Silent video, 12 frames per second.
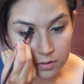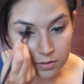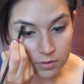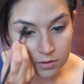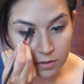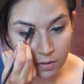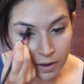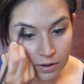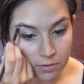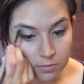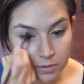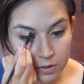so I
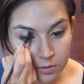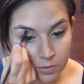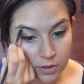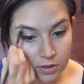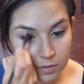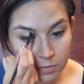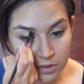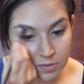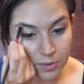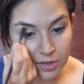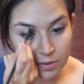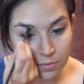don't really want them to
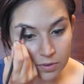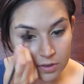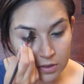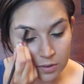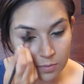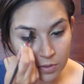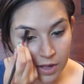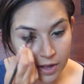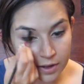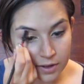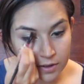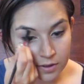be completely
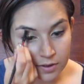black,